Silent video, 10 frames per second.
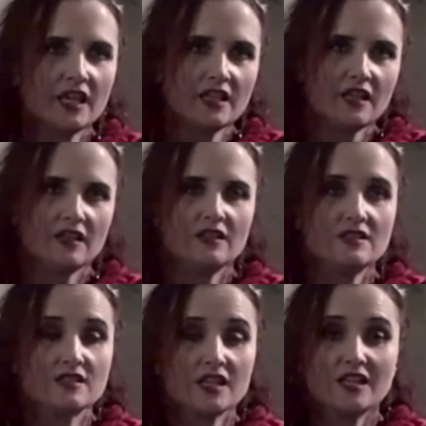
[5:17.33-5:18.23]
it
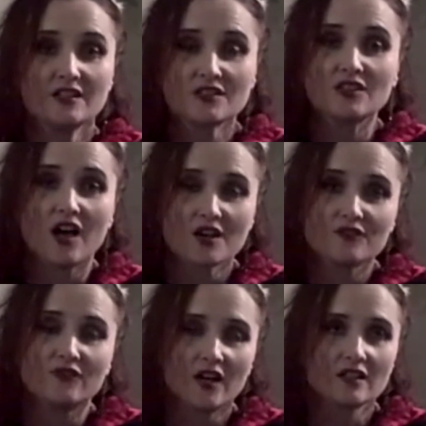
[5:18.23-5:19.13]
is a lot
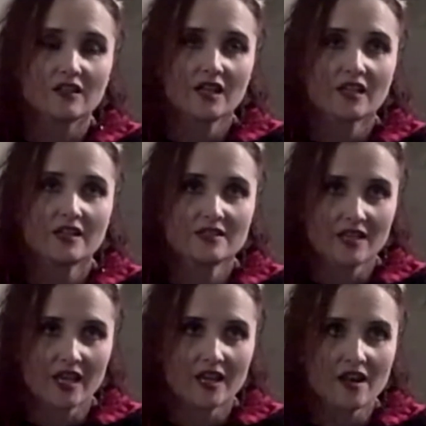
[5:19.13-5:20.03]
of fun. Like I
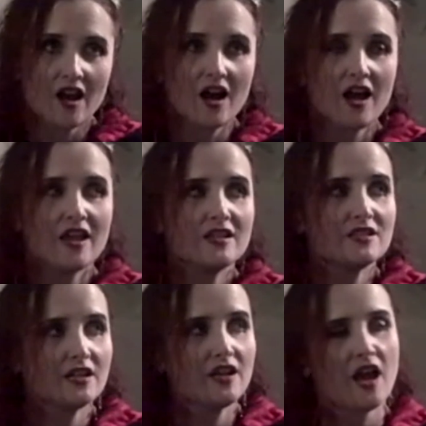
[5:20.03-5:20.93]
said,
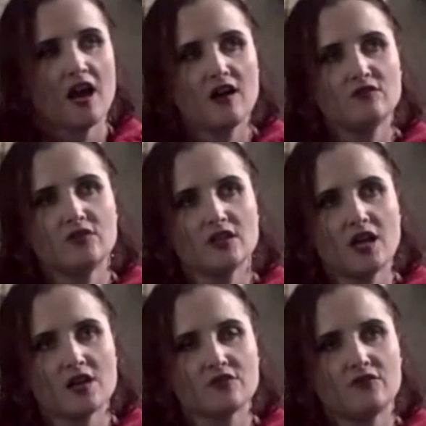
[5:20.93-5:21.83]
I did have a
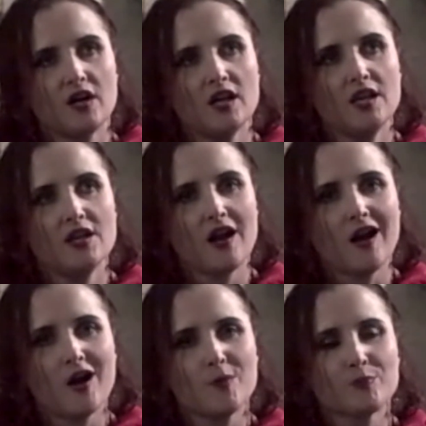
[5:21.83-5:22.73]
lot of
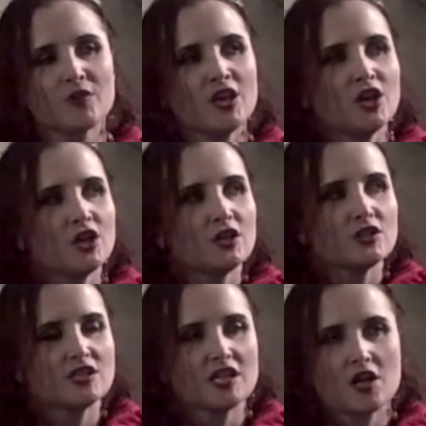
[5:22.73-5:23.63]
fun
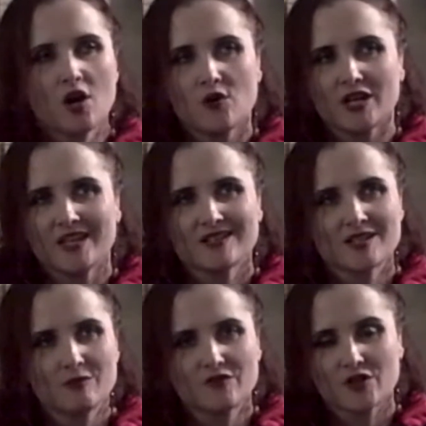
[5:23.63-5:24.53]
decoding
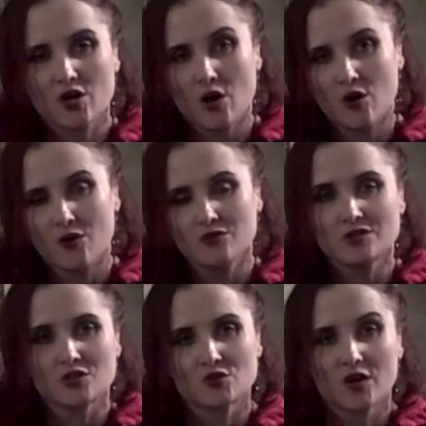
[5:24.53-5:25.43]
some of the
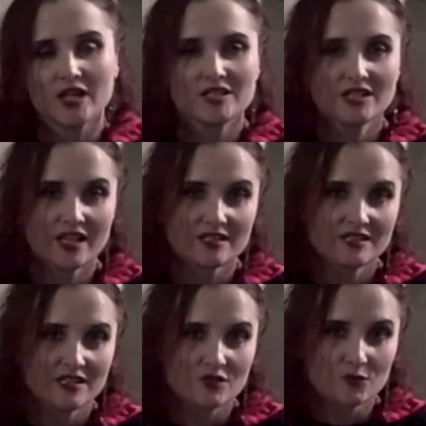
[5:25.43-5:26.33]
codes and trying to
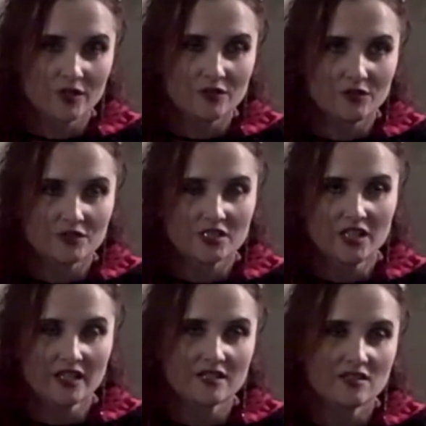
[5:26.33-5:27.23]
guess these riddles. And
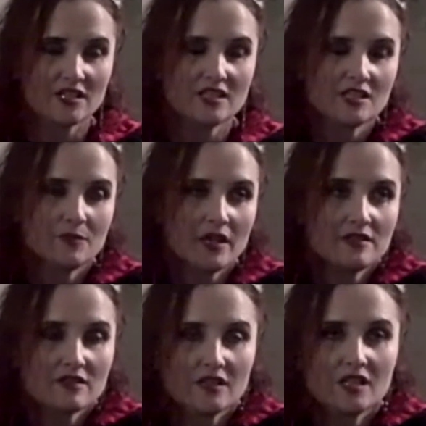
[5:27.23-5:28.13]
like I said, it's
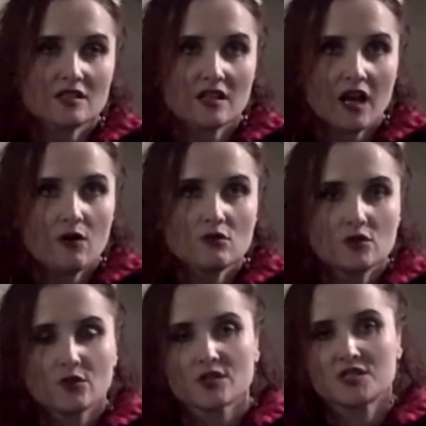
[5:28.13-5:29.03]
basically, it's an
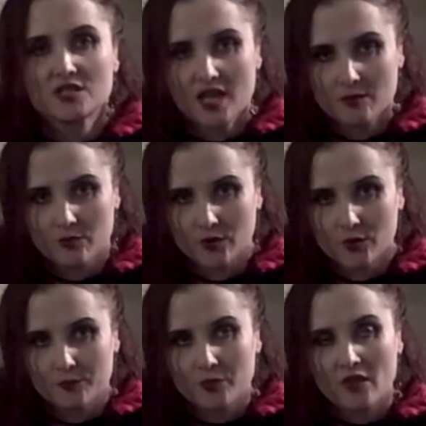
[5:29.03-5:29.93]
outdoor escape
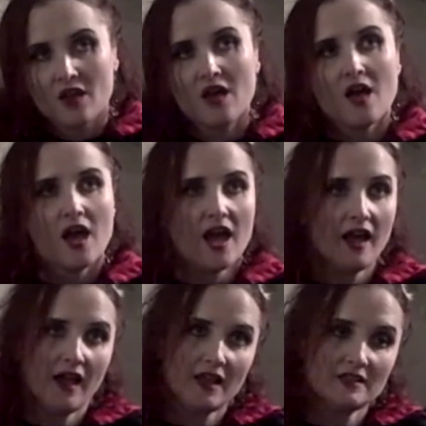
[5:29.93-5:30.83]
room.
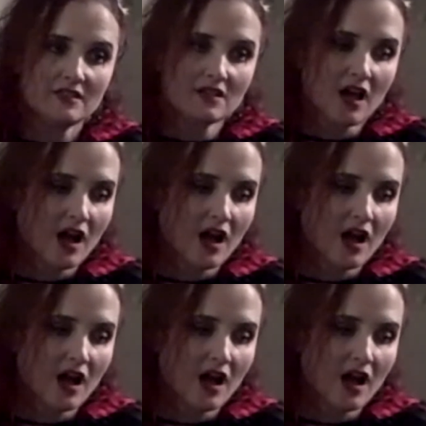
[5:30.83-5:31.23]
And